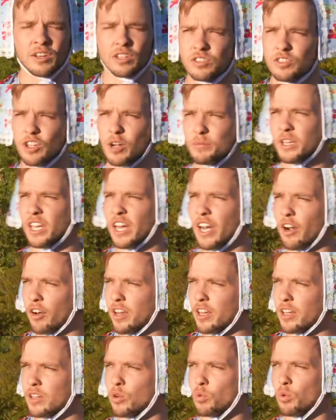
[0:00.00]
do you stop
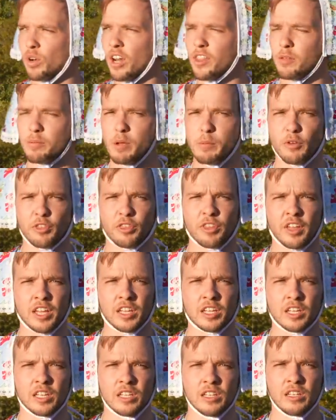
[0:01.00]
caring what other people think?